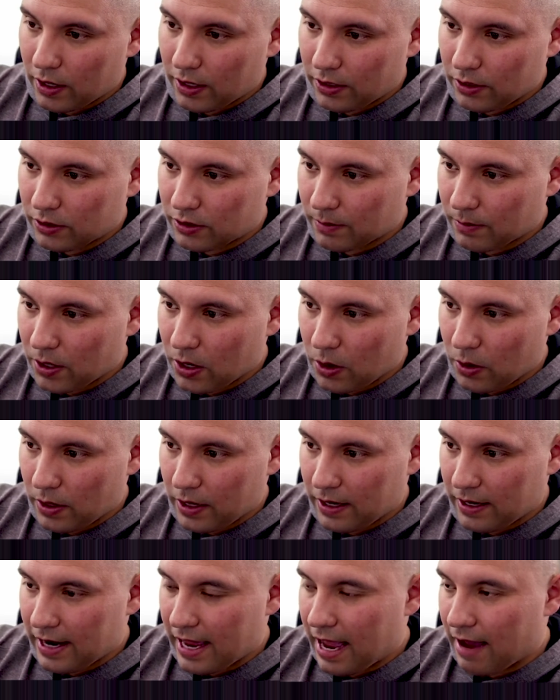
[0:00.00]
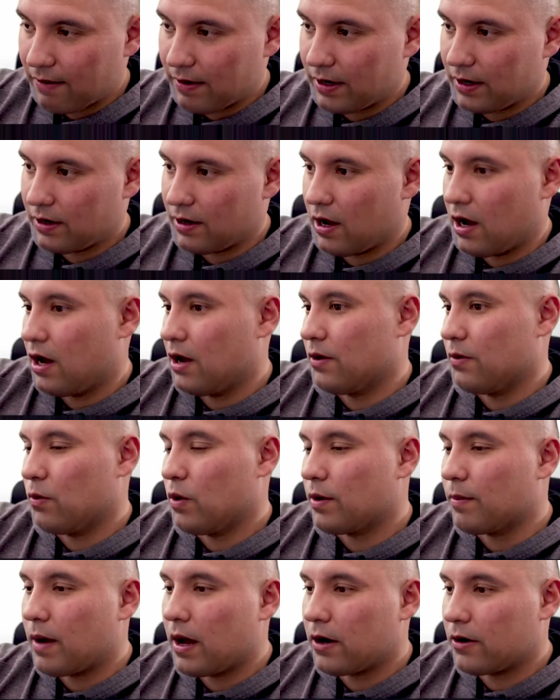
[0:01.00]
want to do some coding and have it on
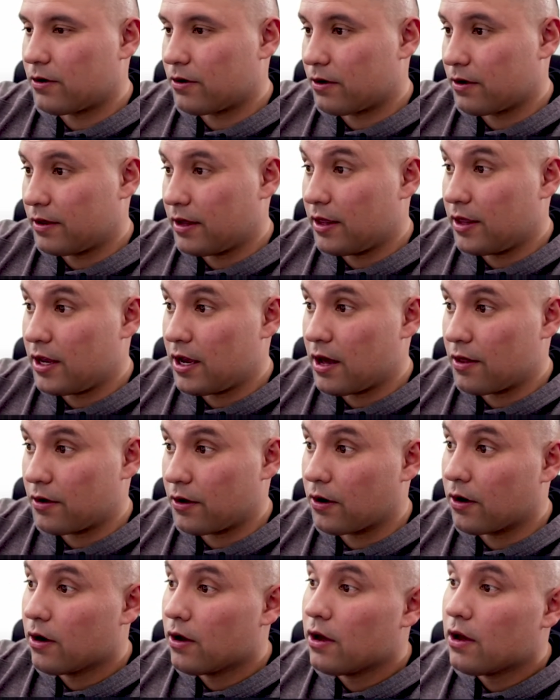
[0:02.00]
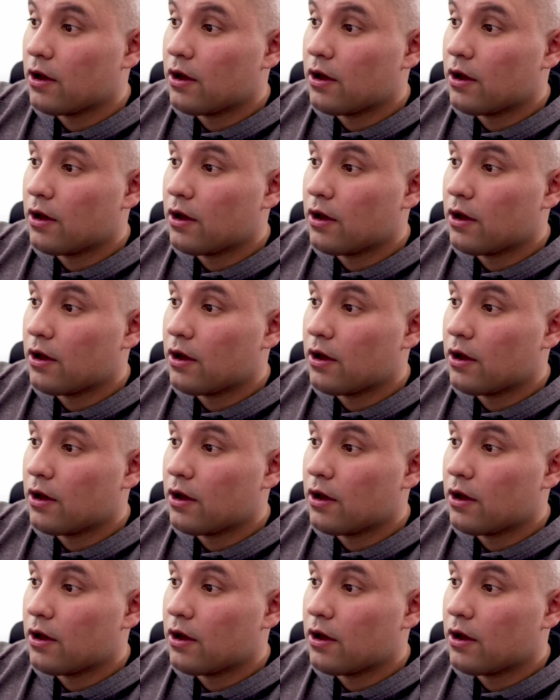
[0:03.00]
one monitor and then the other.